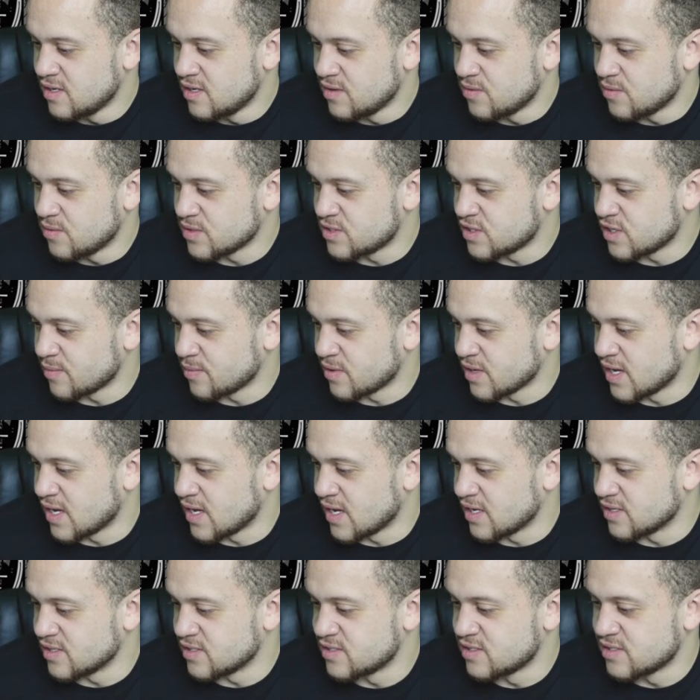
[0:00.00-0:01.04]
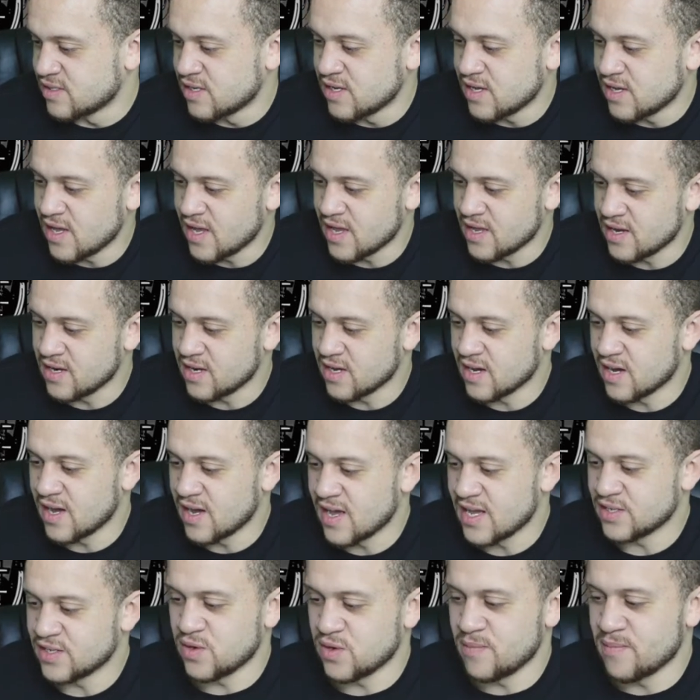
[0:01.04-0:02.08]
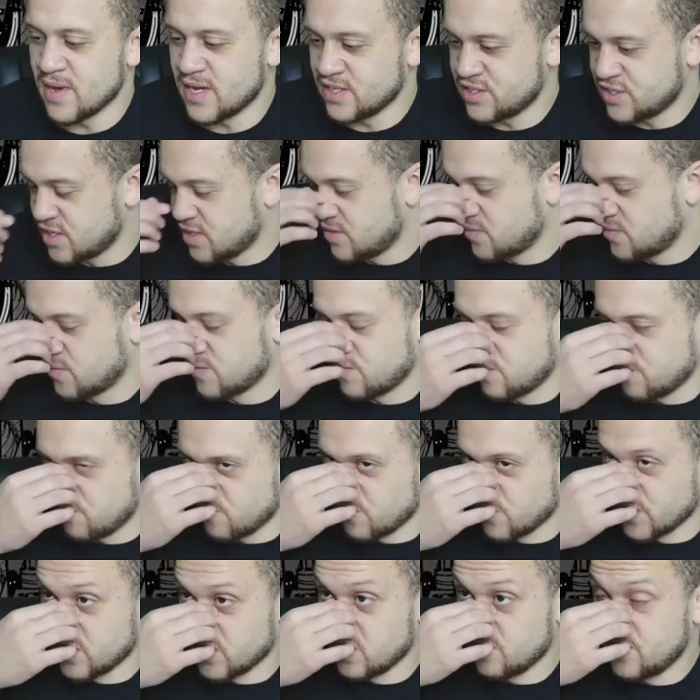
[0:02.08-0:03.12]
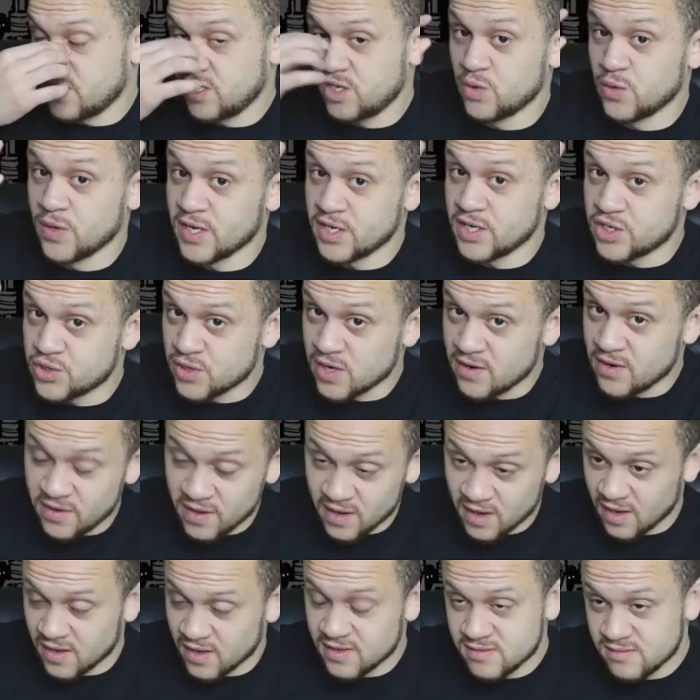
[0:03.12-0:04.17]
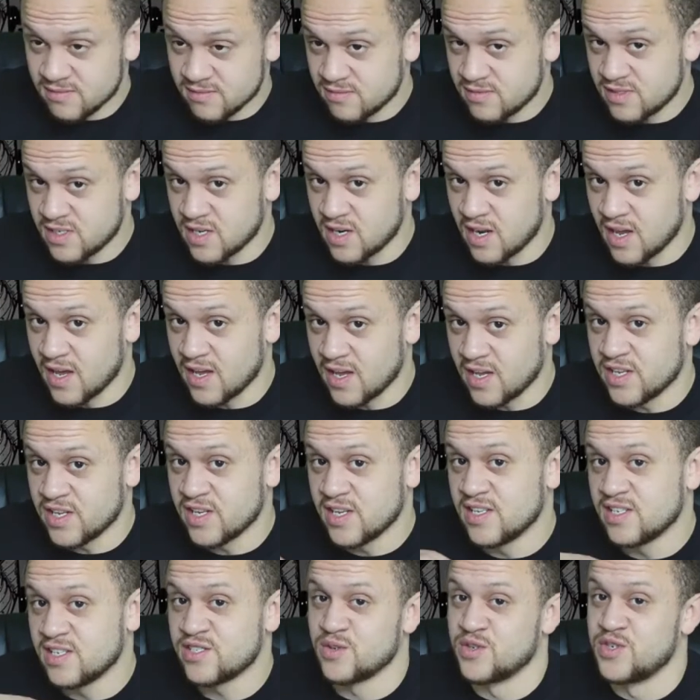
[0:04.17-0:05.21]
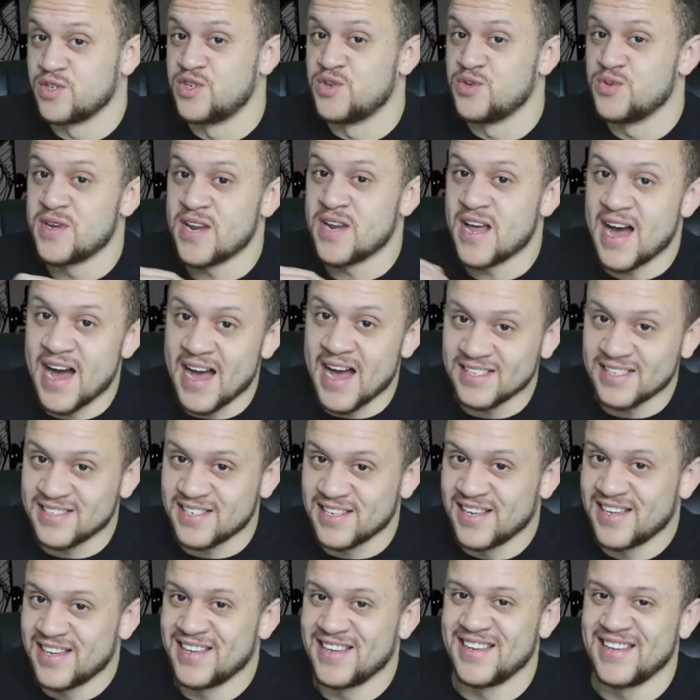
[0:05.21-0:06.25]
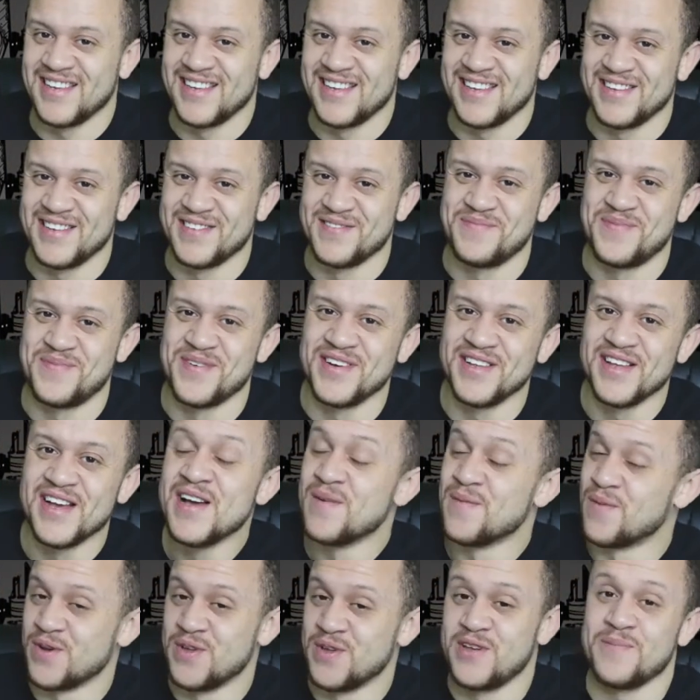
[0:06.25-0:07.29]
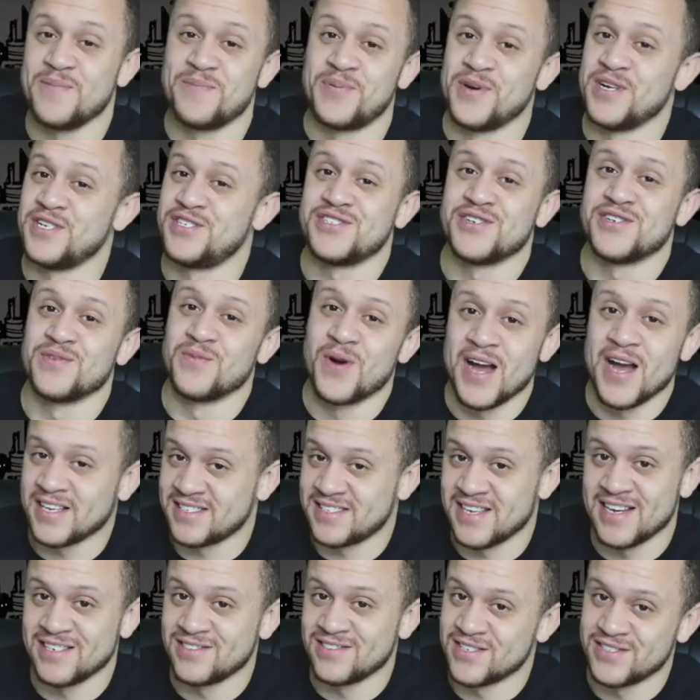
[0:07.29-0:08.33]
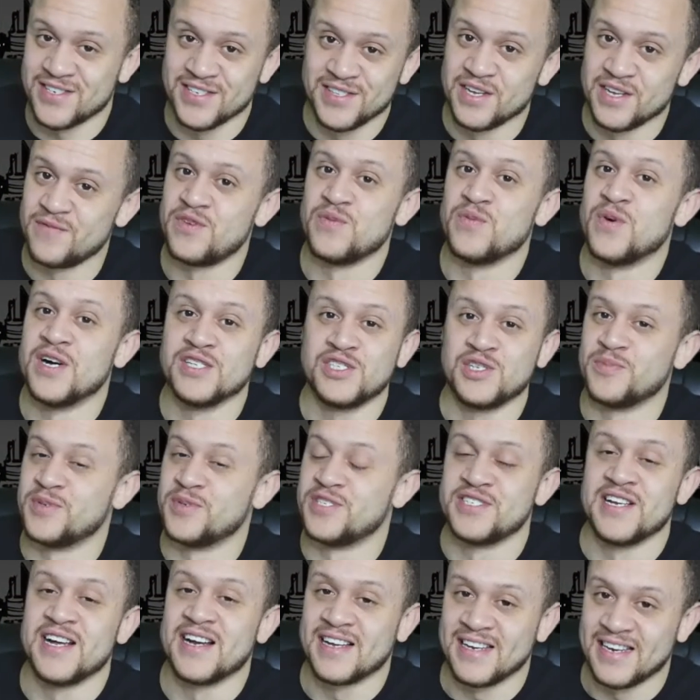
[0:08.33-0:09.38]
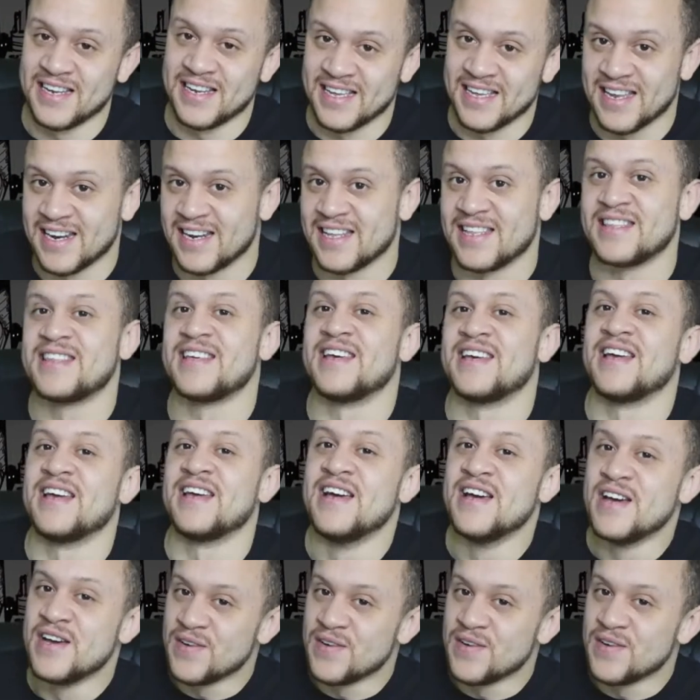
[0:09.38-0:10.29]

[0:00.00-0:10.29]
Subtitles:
What's up, guys? And as we mentioned, we're going to be doing trivia today. So do not you can put your wax address in if you want to, but you're not going to get anything.